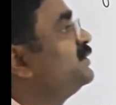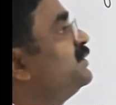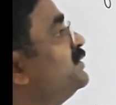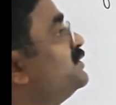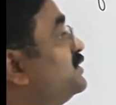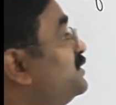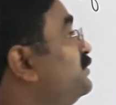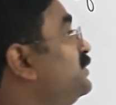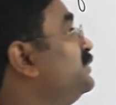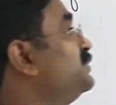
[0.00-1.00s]
0
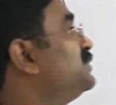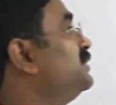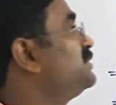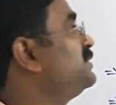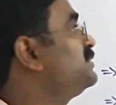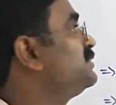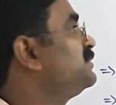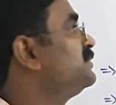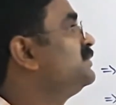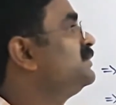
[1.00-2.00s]
degree
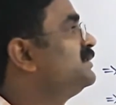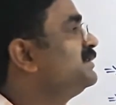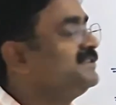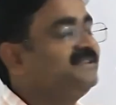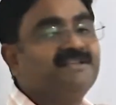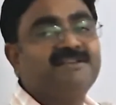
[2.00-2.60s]
Celsius, then